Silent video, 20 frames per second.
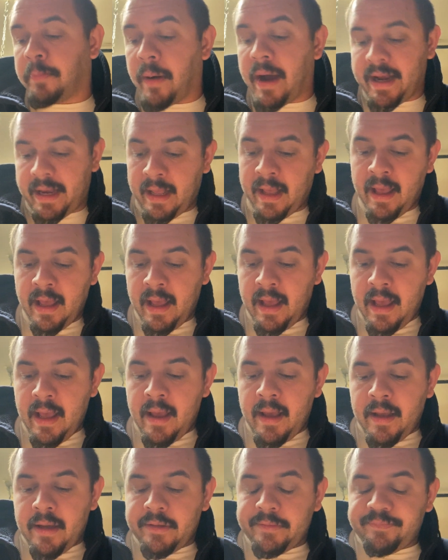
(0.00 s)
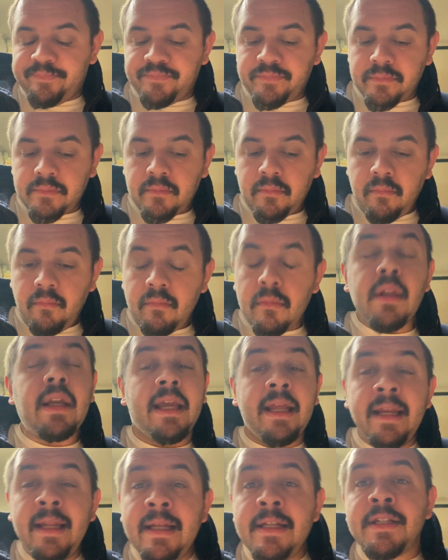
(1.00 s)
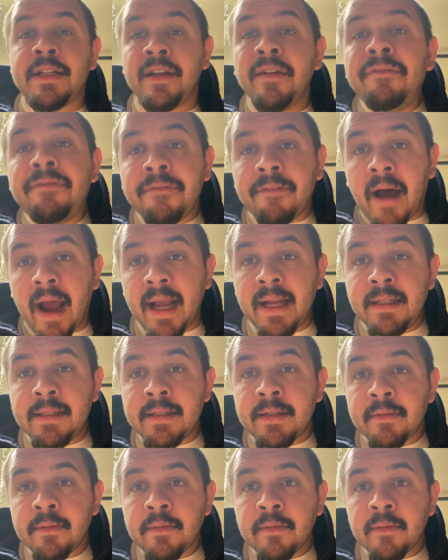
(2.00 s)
but he needs to fight